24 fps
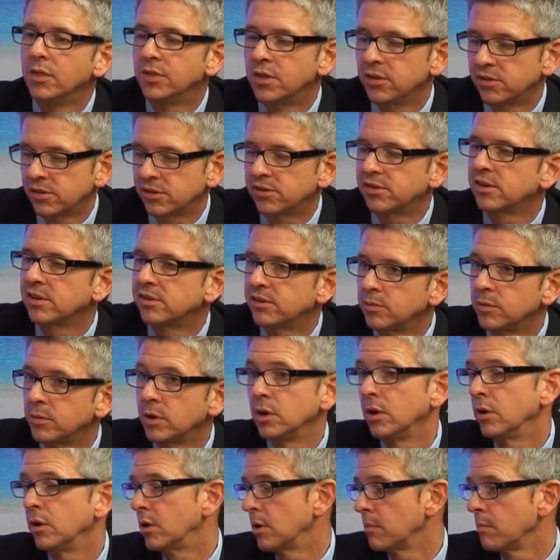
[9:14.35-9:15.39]
there's a system
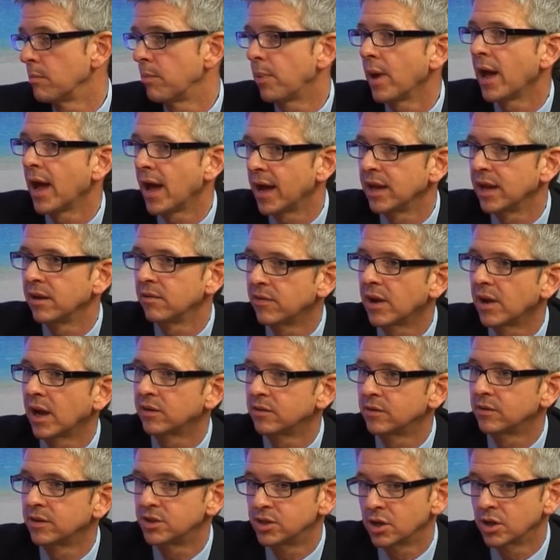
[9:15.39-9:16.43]
that you can pay
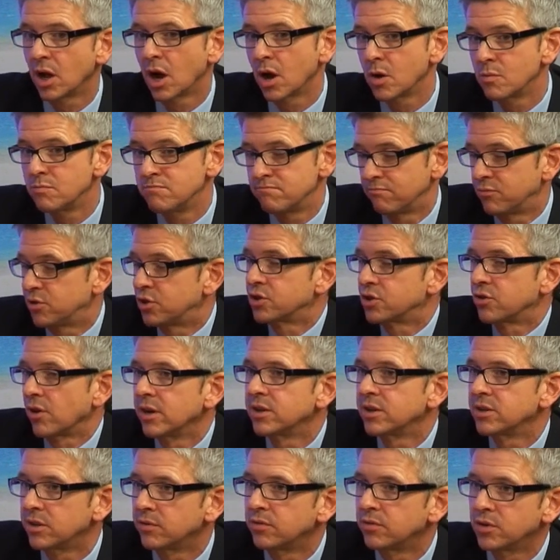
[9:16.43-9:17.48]
effectively to go
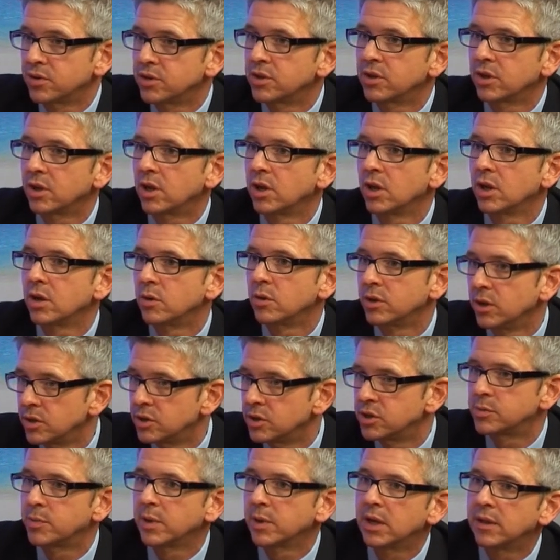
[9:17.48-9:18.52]
straight to the front of the queue, and you
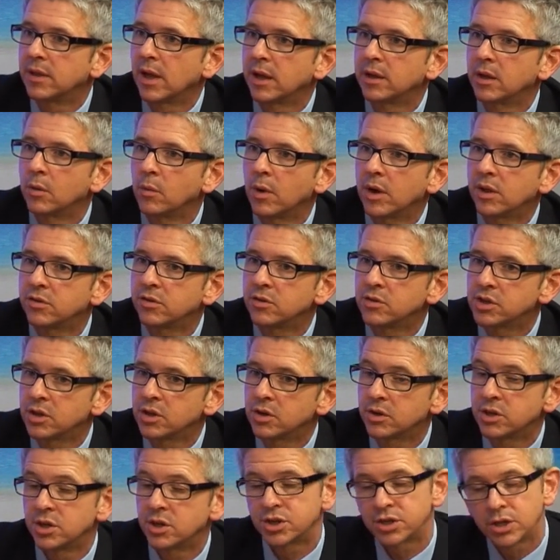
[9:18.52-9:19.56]
speed down your way through
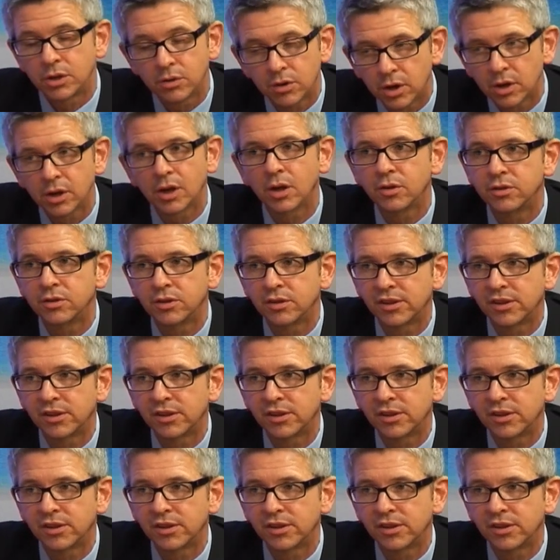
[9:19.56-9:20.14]
security. You've still got to go